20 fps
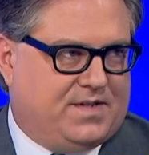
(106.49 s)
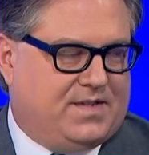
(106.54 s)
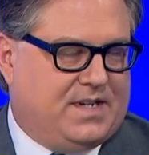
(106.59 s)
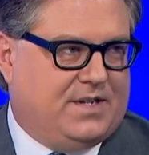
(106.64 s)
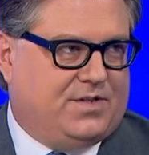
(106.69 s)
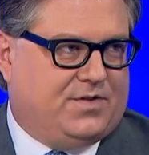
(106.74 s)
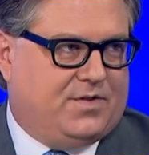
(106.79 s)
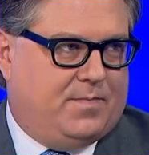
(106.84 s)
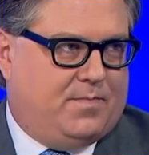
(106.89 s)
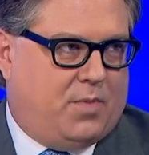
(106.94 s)

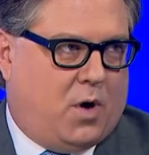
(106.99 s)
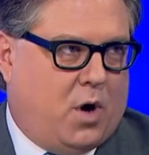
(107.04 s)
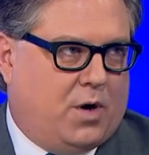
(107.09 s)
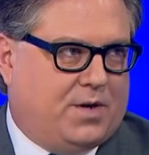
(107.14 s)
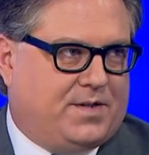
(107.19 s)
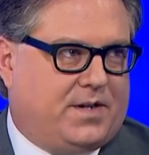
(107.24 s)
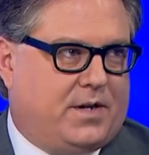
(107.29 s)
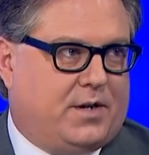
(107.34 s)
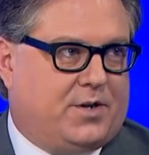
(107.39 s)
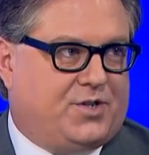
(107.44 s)
essentially
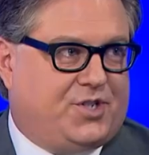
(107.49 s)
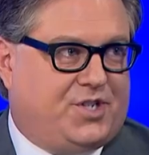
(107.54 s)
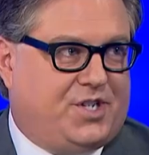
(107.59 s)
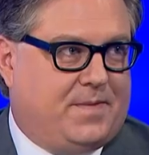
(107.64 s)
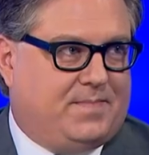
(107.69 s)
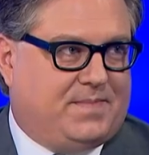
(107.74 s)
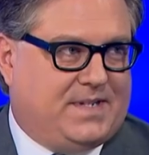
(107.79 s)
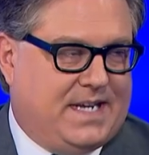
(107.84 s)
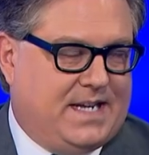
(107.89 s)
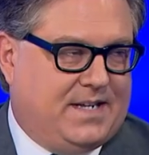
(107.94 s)
parts that are
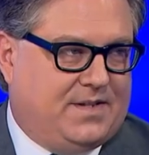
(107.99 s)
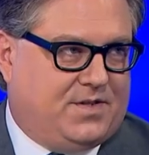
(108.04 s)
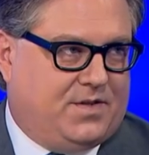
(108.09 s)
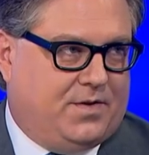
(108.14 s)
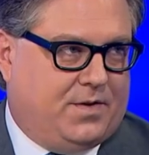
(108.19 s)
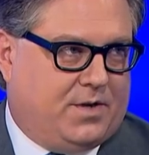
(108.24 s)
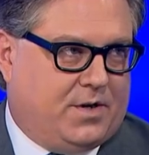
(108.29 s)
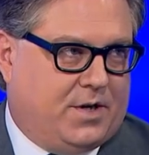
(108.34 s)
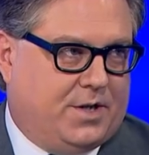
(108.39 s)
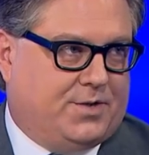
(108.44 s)
shipped
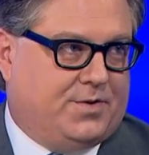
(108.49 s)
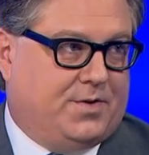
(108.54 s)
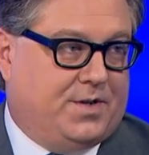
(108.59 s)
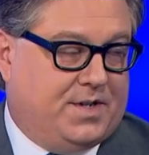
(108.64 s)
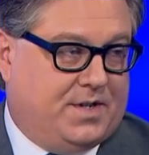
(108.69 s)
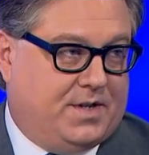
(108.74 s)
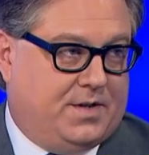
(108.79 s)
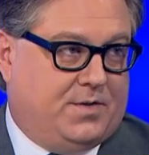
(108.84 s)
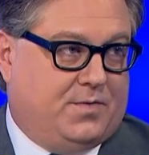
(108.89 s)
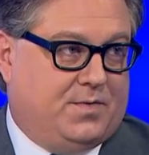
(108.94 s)
into the country
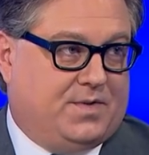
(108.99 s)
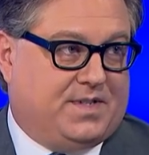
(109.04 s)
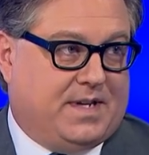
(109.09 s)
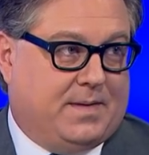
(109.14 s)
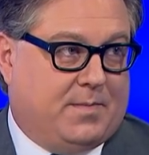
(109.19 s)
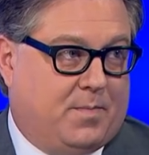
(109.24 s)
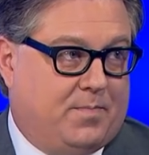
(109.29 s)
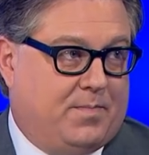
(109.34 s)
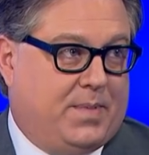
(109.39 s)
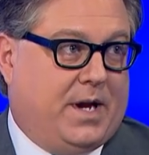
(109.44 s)
to, to,
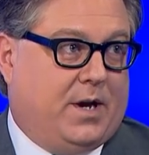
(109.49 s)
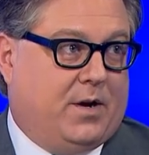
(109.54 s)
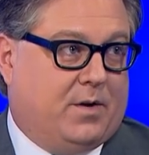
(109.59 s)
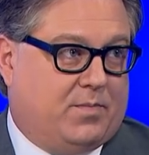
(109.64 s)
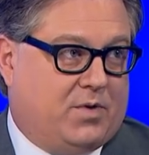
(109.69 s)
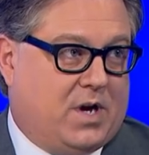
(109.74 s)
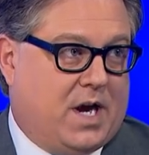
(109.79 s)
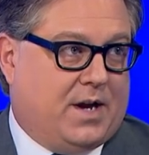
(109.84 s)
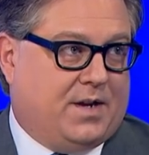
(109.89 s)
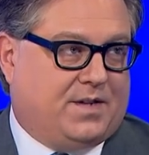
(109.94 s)
assemble bigger
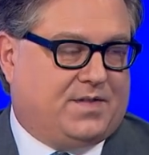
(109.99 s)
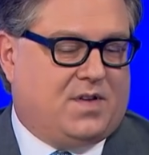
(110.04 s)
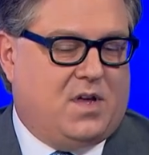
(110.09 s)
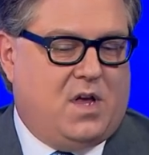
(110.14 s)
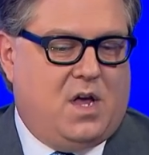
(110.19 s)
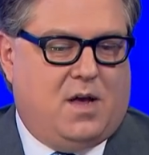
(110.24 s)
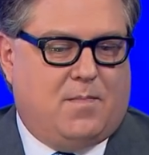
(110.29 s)
products.